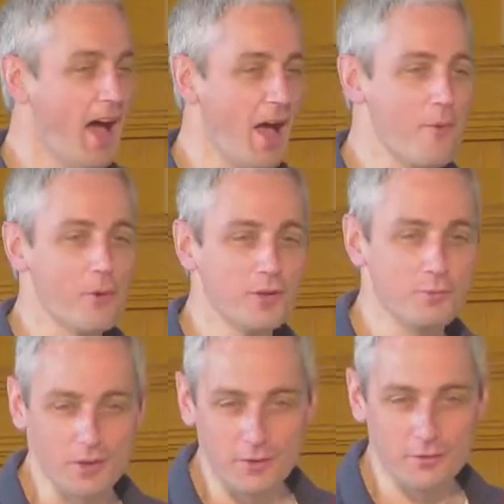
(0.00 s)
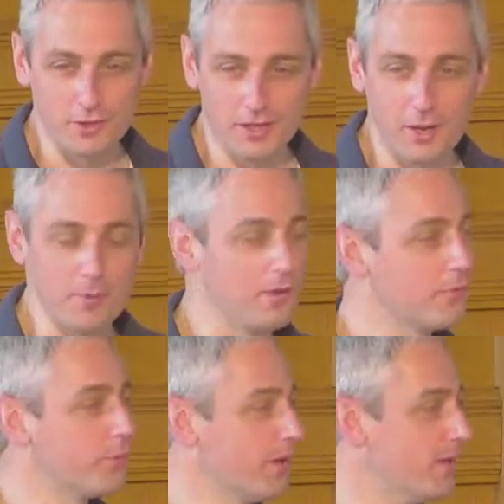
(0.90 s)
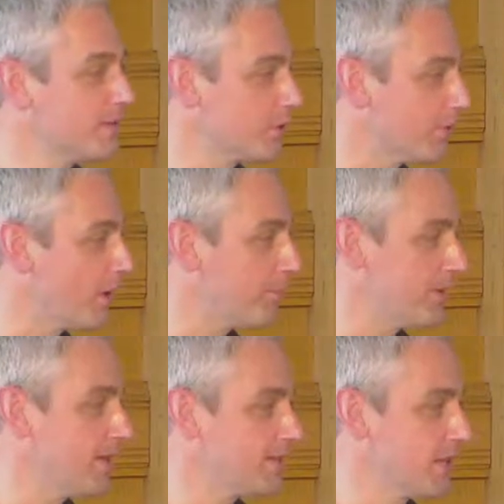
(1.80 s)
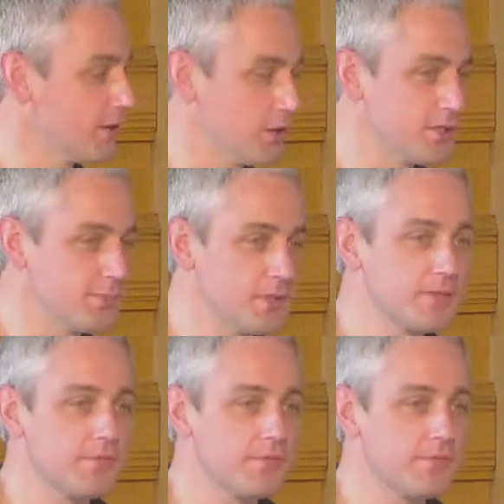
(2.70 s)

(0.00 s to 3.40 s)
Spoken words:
I want to run through a couple of wee sort of updates and announcements.